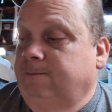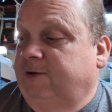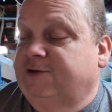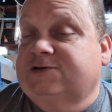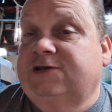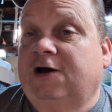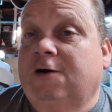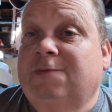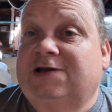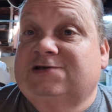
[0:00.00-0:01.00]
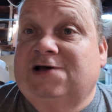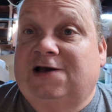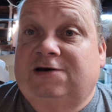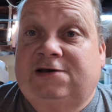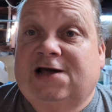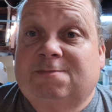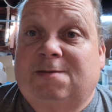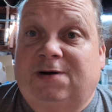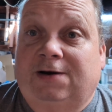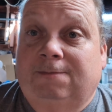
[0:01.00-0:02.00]
it's there, but it's not kicking my
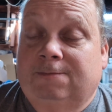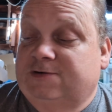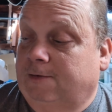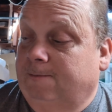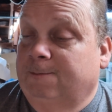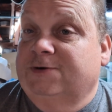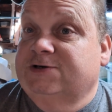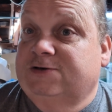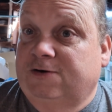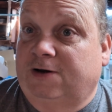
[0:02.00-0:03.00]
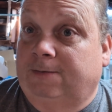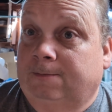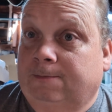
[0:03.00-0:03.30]
butt. So, which is good.